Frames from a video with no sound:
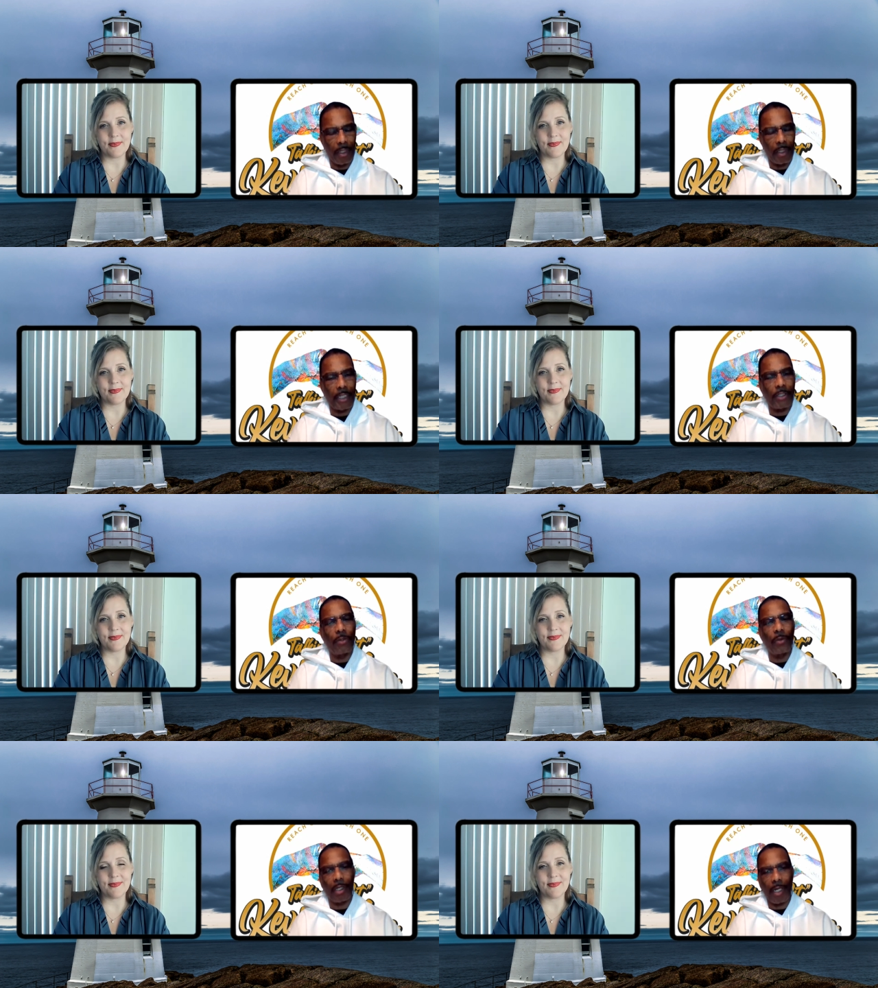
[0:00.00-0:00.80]
Speaker 1: that
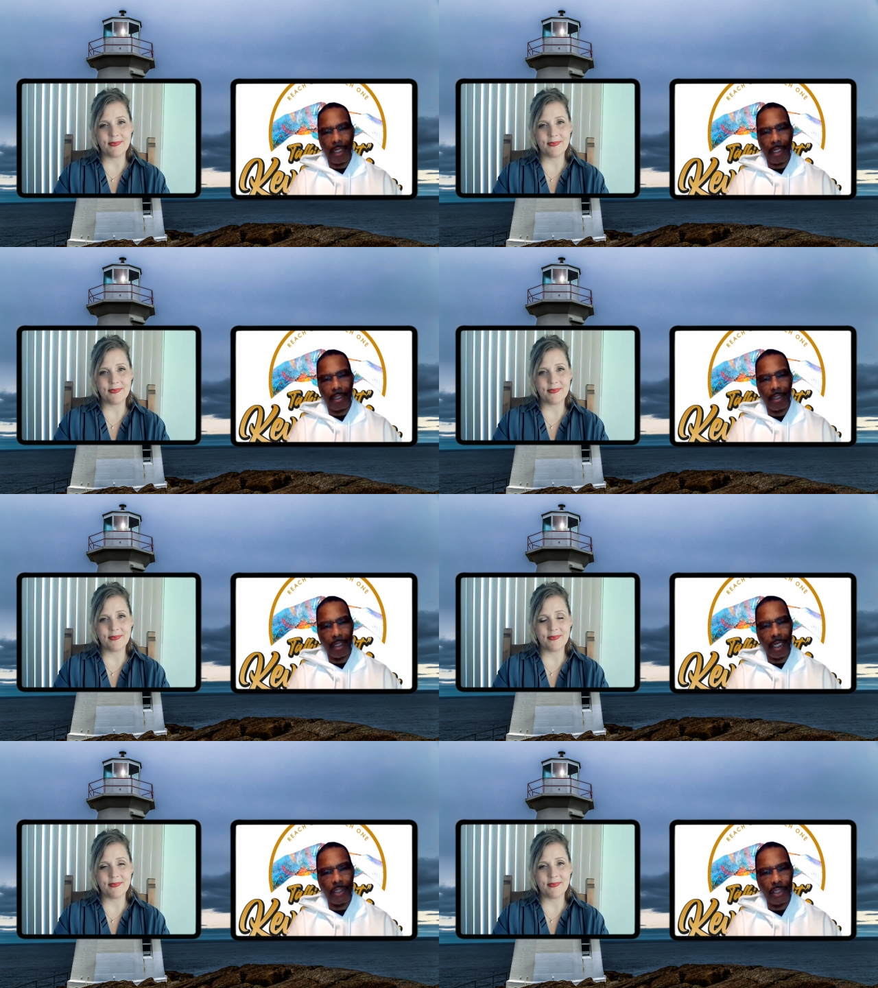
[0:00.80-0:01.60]
you would like
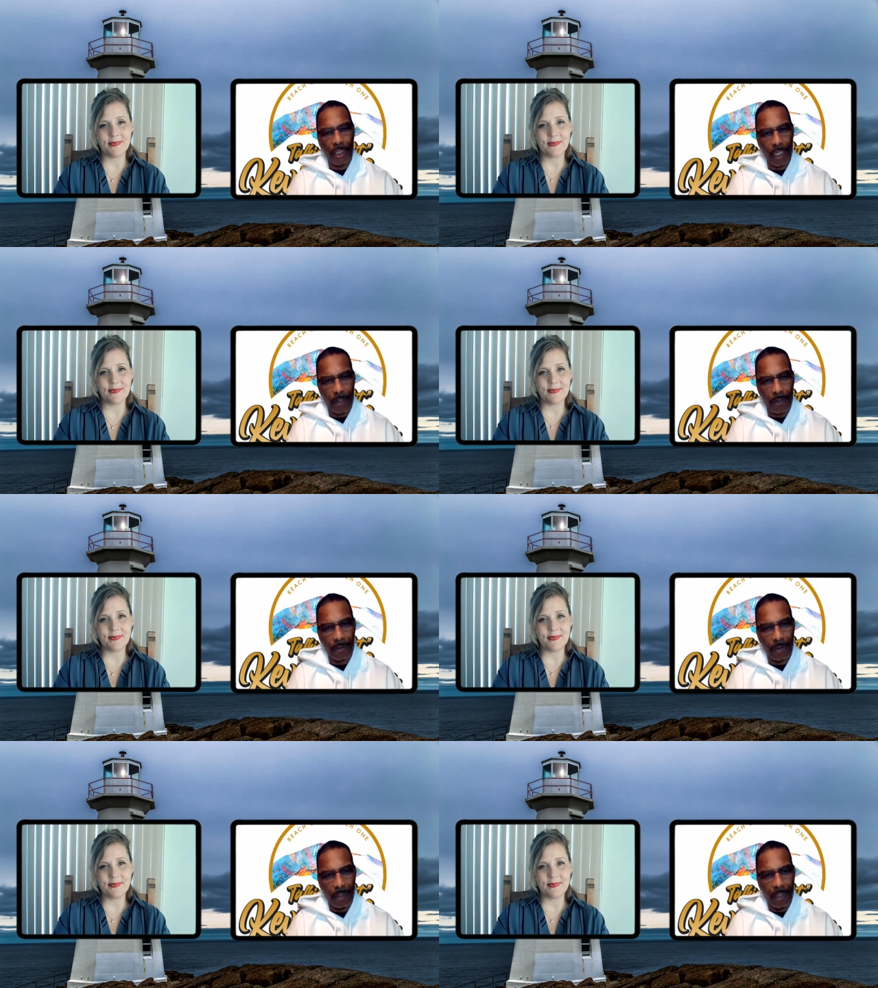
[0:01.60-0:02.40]
and share
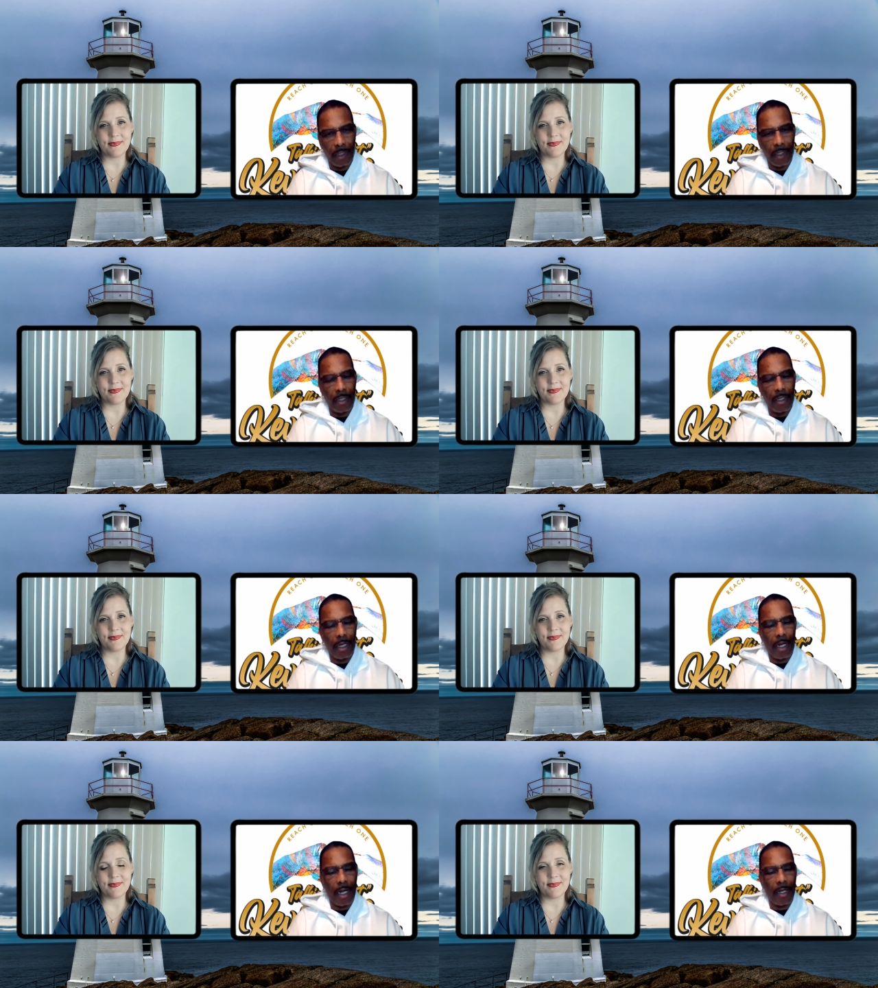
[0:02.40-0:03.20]

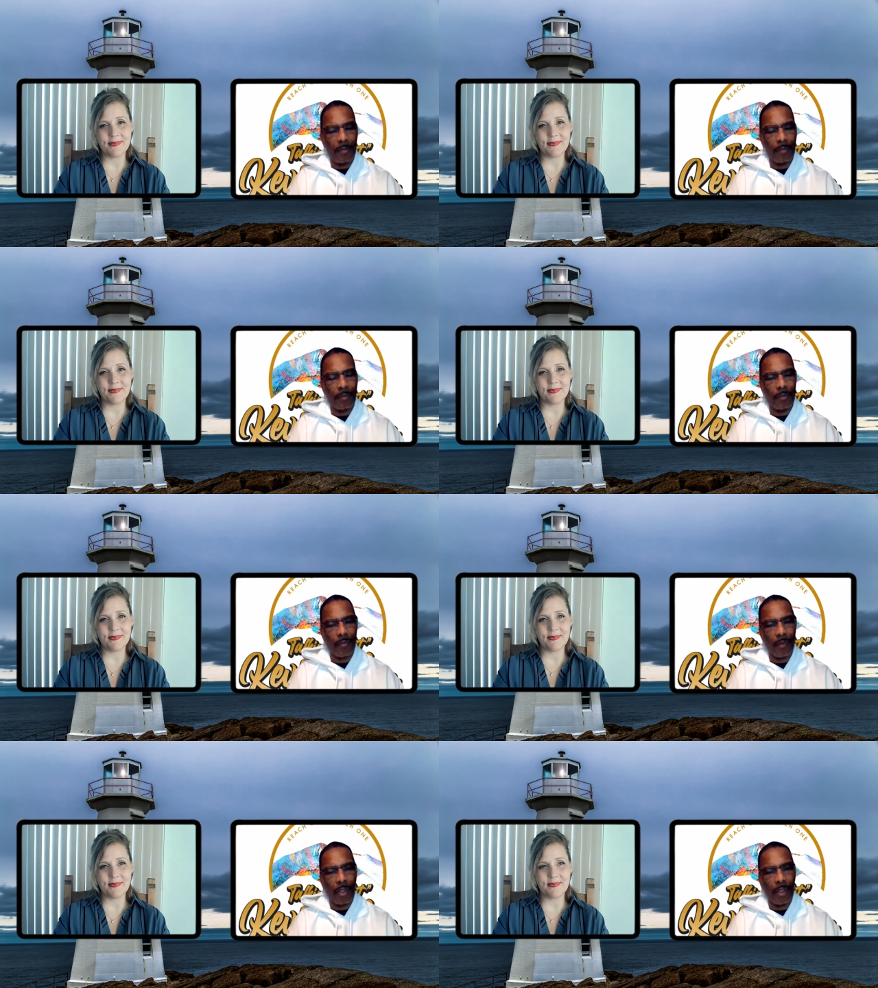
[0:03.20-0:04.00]
um,
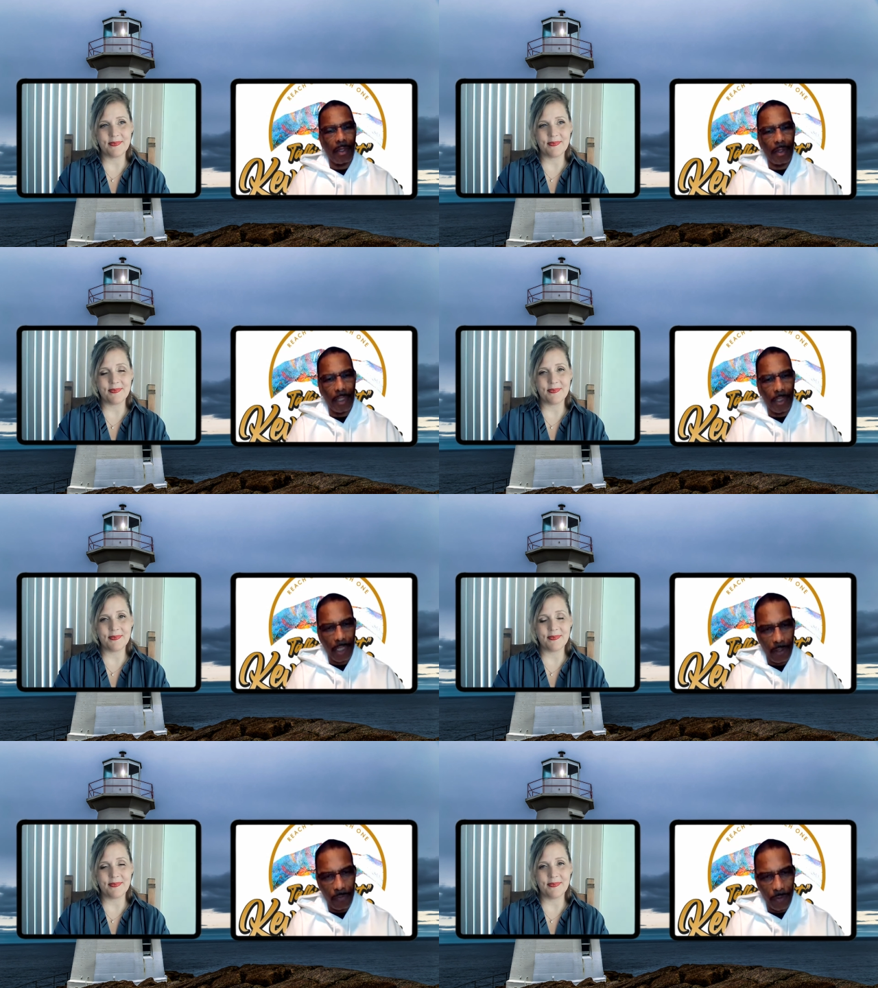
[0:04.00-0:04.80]
this
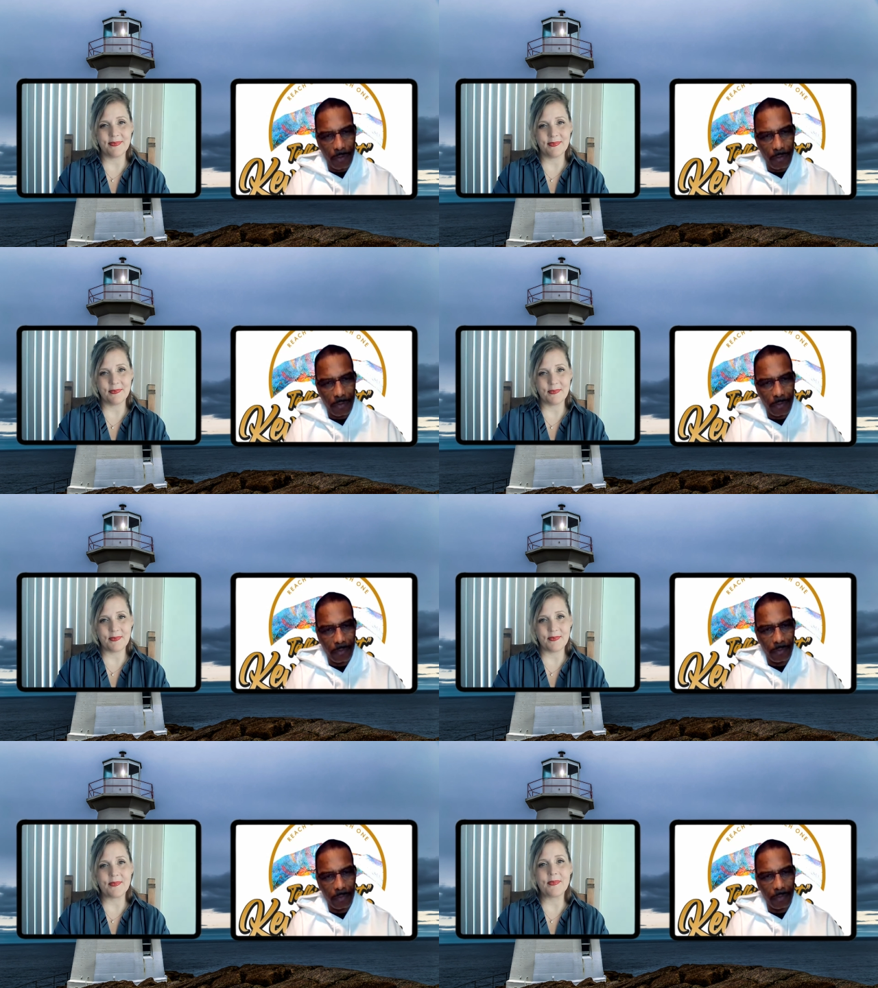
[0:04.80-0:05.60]
interview.
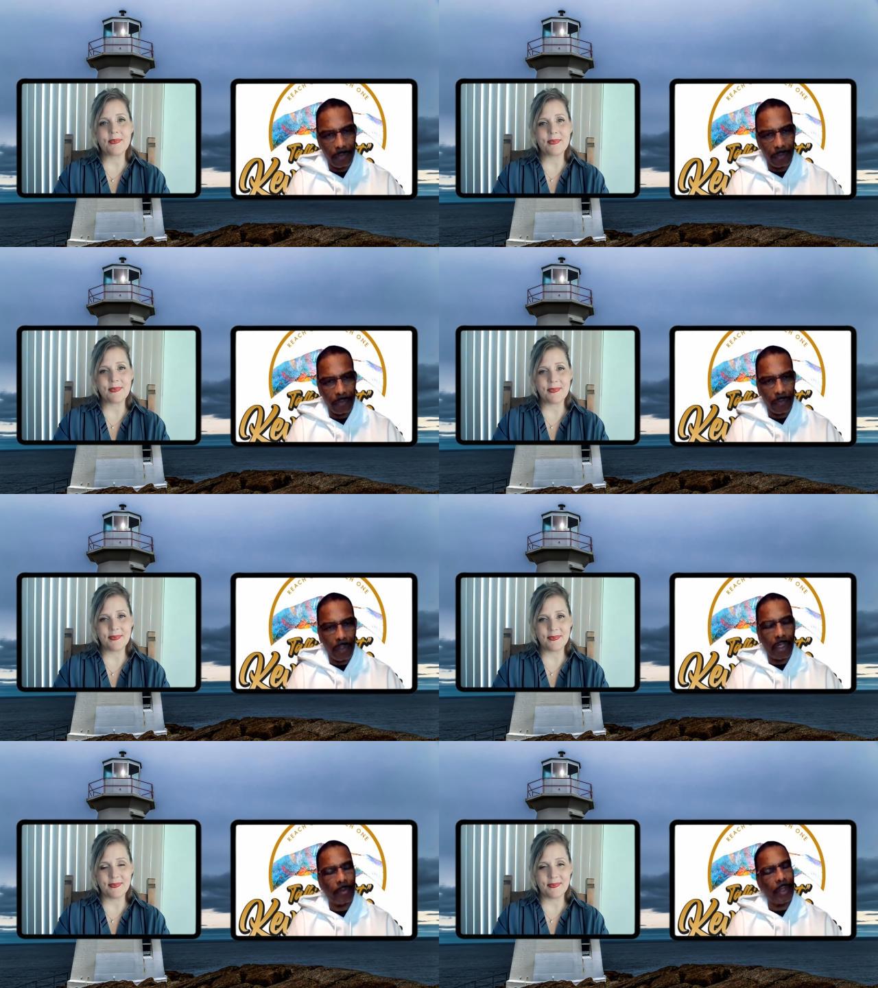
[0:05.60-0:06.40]

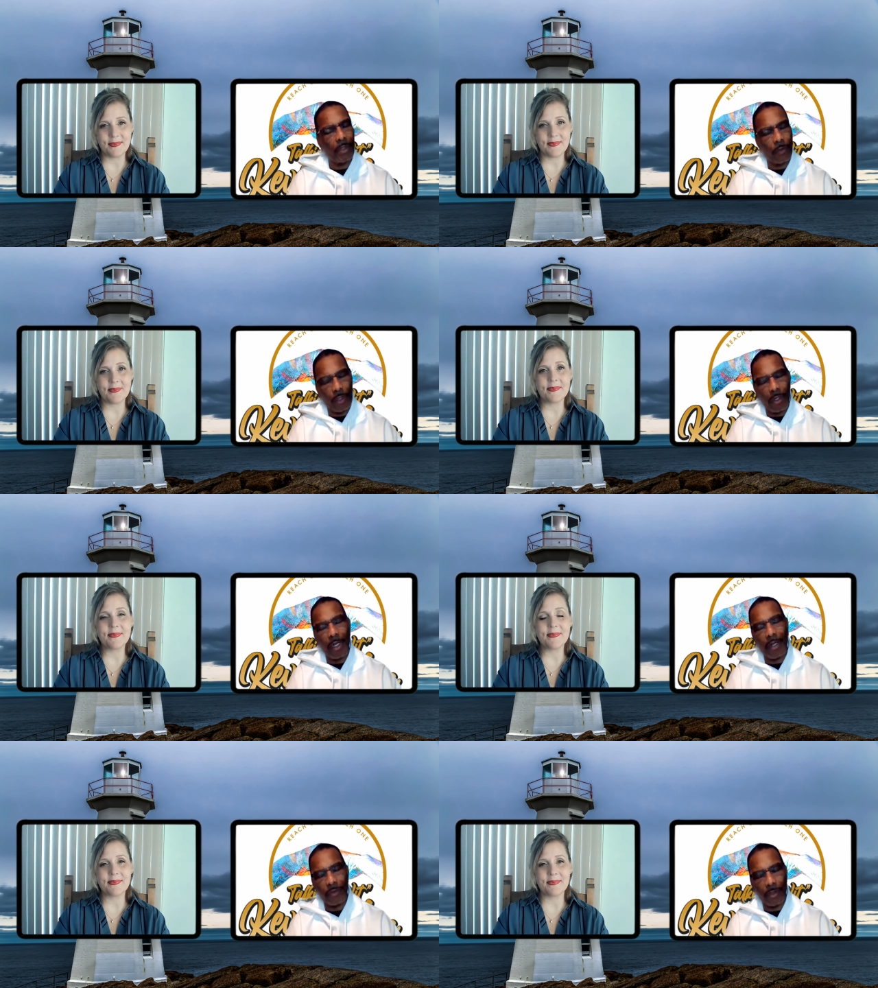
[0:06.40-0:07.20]
All right, because we all
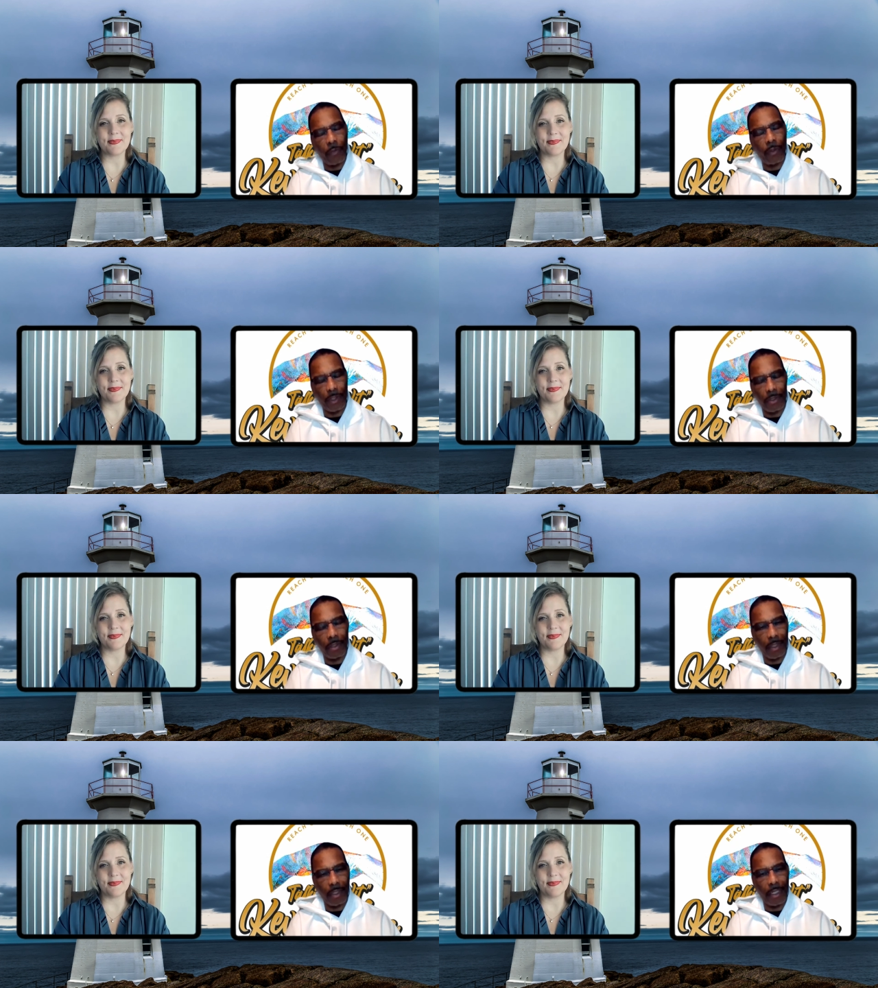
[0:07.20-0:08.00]
have someone that's,
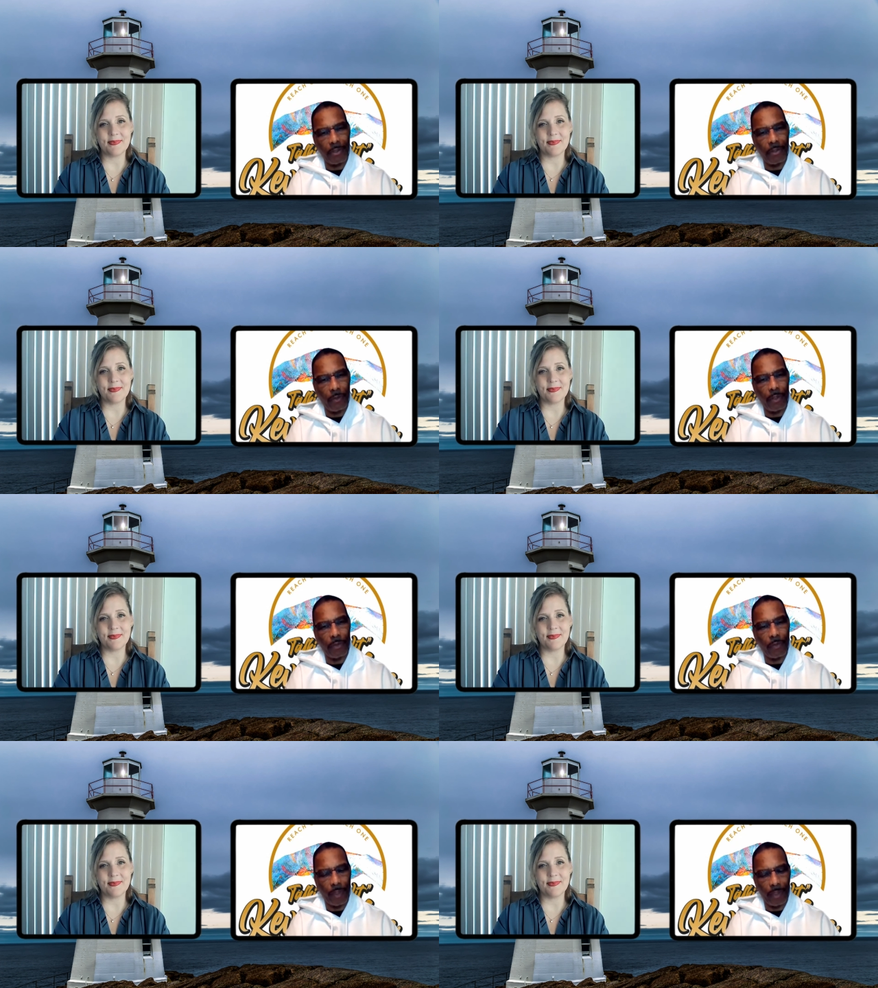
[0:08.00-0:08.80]
that's doing this one